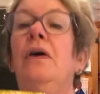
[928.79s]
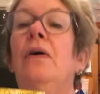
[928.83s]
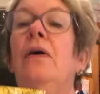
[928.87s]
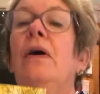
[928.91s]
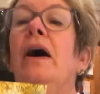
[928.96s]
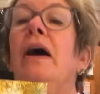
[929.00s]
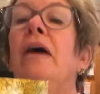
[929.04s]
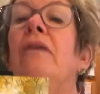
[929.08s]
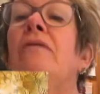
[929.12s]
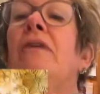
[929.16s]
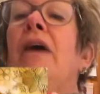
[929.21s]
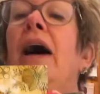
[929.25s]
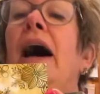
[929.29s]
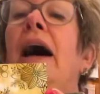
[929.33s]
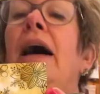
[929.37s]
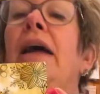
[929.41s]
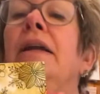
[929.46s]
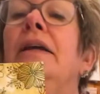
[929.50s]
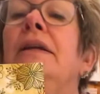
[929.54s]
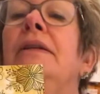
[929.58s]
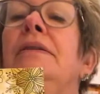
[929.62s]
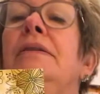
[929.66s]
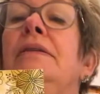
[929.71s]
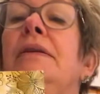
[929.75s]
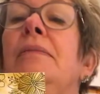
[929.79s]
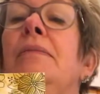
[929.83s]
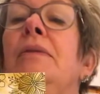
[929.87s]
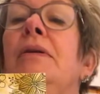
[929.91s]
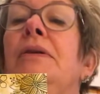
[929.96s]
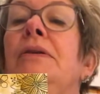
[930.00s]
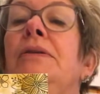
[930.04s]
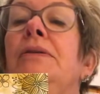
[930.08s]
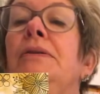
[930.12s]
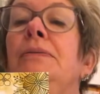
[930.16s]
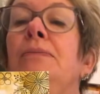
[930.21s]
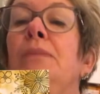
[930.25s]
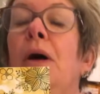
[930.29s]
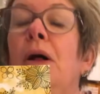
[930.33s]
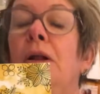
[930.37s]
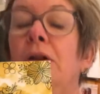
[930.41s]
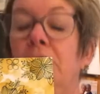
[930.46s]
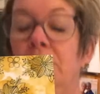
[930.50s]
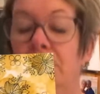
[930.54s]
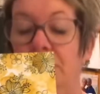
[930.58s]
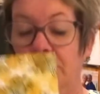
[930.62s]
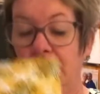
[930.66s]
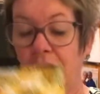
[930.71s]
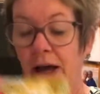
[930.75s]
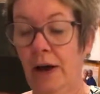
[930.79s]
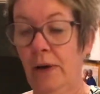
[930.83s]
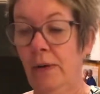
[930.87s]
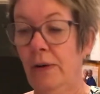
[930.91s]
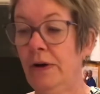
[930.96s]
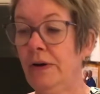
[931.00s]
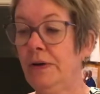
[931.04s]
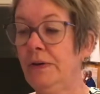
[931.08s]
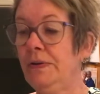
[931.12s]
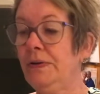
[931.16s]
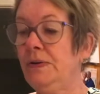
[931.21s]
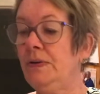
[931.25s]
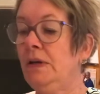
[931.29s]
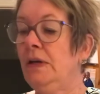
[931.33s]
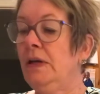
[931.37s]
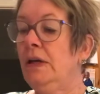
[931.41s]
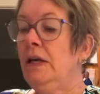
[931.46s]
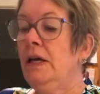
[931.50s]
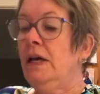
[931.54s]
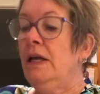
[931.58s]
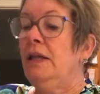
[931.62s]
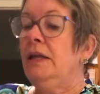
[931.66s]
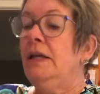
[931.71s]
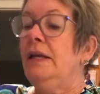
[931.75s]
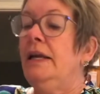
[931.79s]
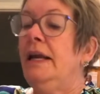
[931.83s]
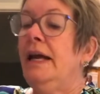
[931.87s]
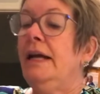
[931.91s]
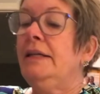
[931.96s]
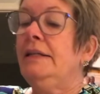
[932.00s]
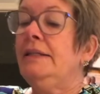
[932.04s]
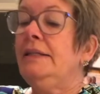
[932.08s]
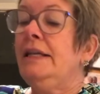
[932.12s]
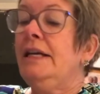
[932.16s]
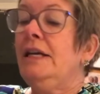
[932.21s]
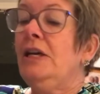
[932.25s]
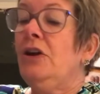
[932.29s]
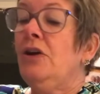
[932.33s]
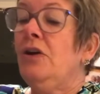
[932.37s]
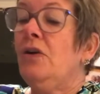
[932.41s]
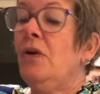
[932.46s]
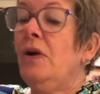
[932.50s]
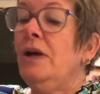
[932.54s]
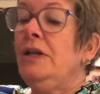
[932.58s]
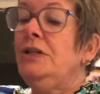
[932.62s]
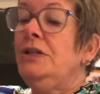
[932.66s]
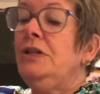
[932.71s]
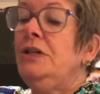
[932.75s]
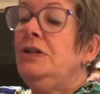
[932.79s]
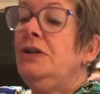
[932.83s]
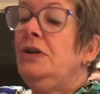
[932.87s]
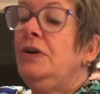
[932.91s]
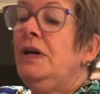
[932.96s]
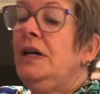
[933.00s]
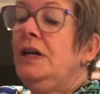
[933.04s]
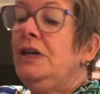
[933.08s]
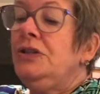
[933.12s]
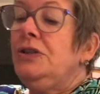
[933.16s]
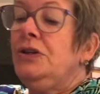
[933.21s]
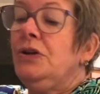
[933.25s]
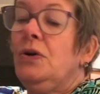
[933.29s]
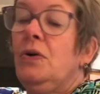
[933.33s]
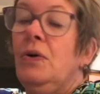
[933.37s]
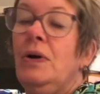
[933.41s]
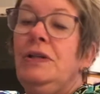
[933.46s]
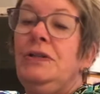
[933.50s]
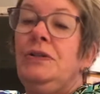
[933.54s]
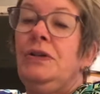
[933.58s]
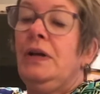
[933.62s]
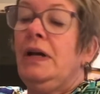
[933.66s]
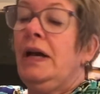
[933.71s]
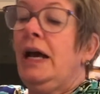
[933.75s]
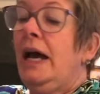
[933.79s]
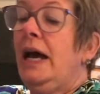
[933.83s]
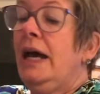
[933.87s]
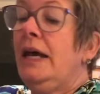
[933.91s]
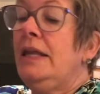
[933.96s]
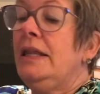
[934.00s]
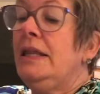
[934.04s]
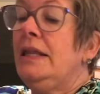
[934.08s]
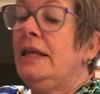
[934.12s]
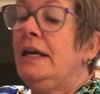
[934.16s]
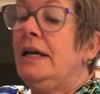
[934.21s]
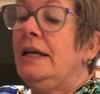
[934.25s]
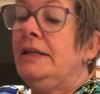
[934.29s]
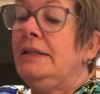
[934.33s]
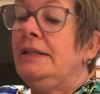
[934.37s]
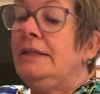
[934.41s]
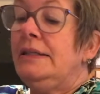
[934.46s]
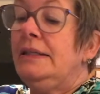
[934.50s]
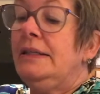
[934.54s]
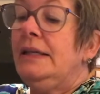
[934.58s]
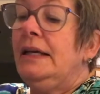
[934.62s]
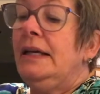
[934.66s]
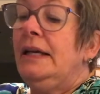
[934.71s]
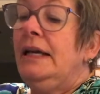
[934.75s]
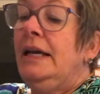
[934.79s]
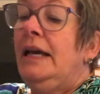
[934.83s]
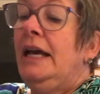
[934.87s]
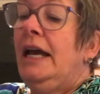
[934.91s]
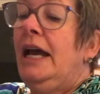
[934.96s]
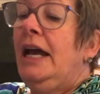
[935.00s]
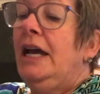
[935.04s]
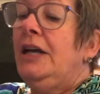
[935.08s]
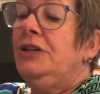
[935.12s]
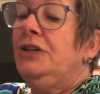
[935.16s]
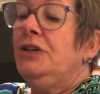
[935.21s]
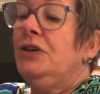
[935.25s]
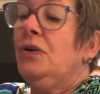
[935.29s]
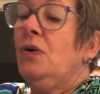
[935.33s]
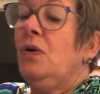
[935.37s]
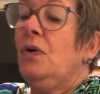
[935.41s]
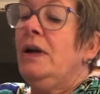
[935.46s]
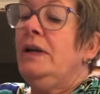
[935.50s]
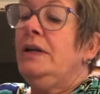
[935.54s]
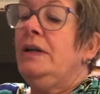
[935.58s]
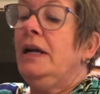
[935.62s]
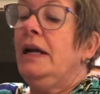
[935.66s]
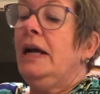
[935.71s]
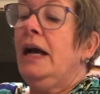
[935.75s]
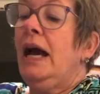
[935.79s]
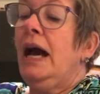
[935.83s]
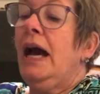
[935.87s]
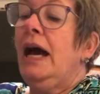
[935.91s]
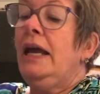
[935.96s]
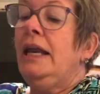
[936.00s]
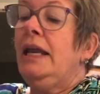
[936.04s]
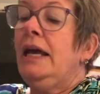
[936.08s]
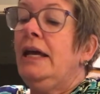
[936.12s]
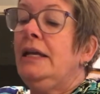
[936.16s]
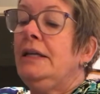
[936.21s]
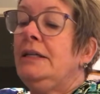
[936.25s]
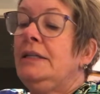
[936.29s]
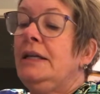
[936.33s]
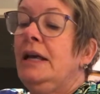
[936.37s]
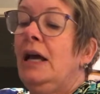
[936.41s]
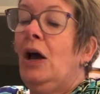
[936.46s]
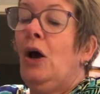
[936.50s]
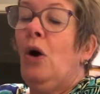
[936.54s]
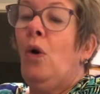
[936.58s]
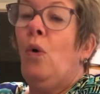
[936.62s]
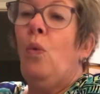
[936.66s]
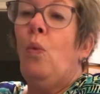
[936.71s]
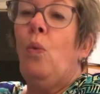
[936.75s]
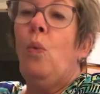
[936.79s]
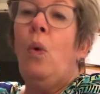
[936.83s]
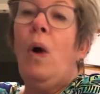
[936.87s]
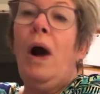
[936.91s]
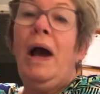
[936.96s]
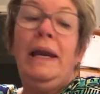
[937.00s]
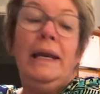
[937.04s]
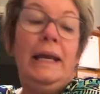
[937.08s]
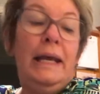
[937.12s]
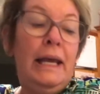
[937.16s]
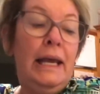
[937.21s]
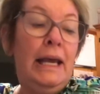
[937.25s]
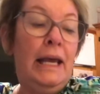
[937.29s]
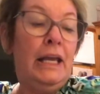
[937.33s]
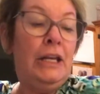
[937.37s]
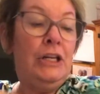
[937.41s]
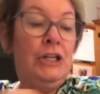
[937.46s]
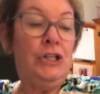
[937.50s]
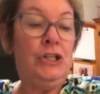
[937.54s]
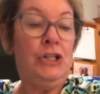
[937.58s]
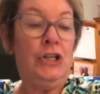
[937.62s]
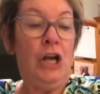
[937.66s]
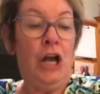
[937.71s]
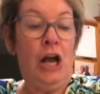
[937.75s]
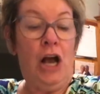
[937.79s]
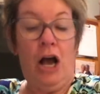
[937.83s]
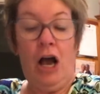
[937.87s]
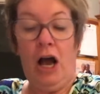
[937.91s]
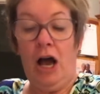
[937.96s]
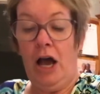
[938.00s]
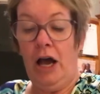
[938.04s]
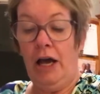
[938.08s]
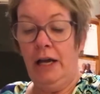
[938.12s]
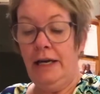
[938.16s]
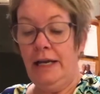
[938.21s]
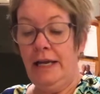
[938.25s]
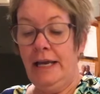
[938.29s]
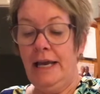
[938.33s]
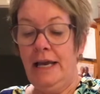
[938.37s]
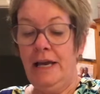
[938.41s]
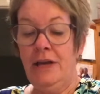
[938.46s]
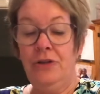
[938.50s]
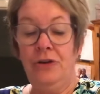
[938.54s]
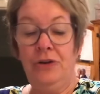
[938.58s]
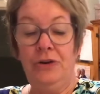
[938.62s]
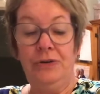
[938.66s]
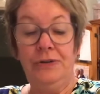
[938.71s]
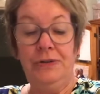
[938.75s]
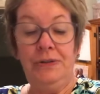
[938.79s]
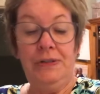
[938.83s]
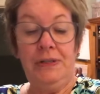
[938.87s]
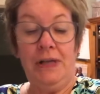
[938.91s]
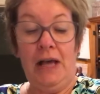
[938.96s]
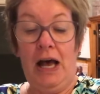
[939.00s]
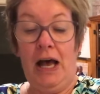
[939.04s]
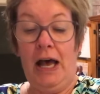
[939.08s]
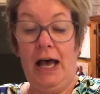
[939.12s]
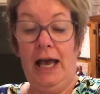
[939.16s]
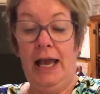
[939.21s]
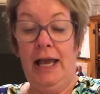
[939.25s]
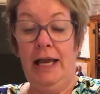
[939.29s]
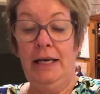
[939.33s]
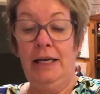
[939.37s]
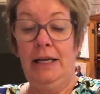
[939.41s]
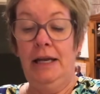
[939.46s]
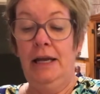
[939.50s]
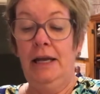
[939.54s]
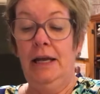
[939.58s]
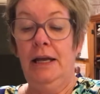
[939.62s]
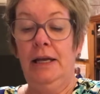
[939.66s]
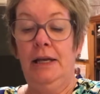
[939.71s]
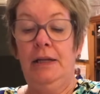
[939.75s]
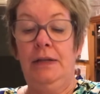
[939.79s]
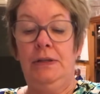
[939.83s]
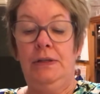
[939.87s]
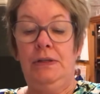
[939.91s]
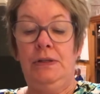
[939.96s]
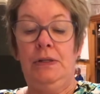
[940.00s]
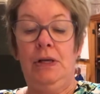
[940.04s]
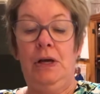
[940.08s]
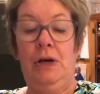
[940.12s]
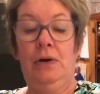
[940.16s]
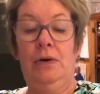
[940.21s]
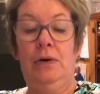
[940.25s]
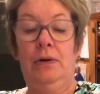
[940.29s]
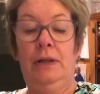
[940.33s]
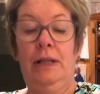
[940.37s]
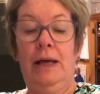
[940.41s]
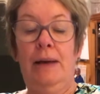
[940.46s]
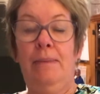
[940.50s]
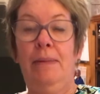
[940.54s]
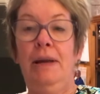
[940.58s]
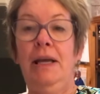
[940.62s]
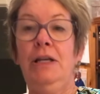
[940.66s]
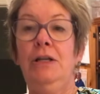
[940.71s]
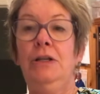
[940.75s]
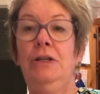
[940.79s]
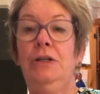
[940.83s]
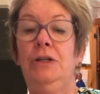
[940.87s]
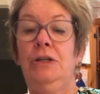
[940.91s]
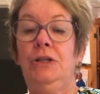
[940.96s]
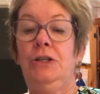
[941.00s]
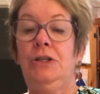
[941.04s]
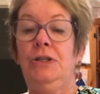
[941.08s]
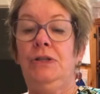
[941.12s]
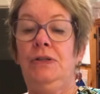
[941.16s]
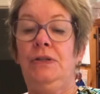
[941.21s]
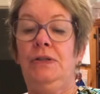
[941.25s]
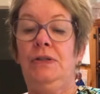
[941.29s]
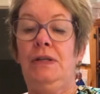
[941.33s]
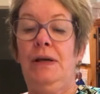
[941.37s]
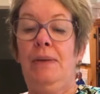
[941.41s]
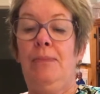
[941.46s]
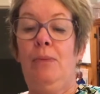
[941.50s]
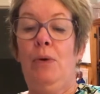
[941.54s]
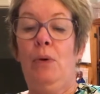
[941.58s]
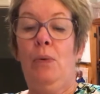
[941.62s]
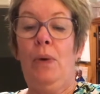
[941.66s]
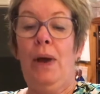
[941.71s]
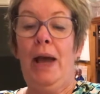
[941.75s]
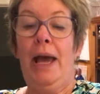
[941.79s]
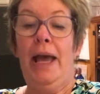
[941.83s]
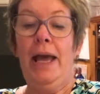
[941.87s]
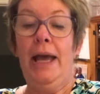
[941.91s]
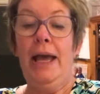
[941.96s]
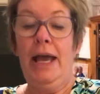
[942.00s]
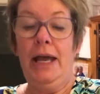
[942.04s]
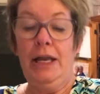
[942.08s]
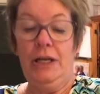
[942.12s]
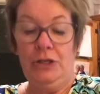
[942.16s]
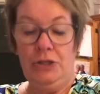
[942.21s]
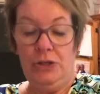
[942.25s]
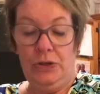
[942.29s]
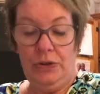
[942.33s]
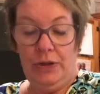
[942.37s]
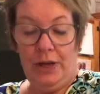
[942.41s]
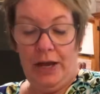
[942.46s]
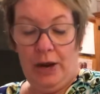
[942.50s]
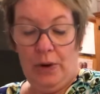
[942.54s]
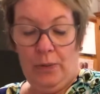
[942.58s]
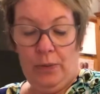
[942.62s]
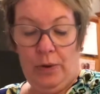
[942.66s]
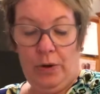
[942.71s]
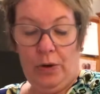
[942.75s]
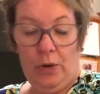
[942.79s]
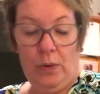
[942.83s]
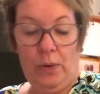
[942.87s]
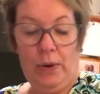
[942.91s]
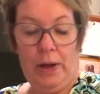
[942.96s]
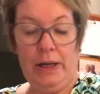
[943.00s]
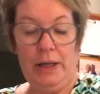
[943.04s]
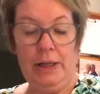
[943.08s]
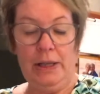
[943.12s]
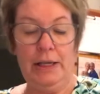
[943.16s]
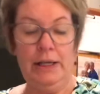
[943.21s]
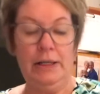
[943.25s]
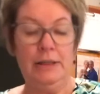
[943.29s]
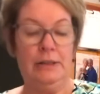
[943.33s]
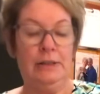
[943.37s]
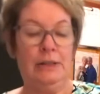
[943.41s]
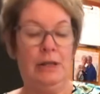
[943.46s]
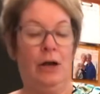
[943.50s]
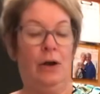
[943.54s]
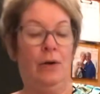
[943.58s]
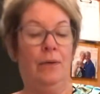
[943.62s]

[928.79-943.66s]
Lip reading: So I've added some of the smaller flowers. The next thing you're going to do is you're going to cut this, and you're going to cut it 1 inch on either side. So let me just step away and do that real quickly.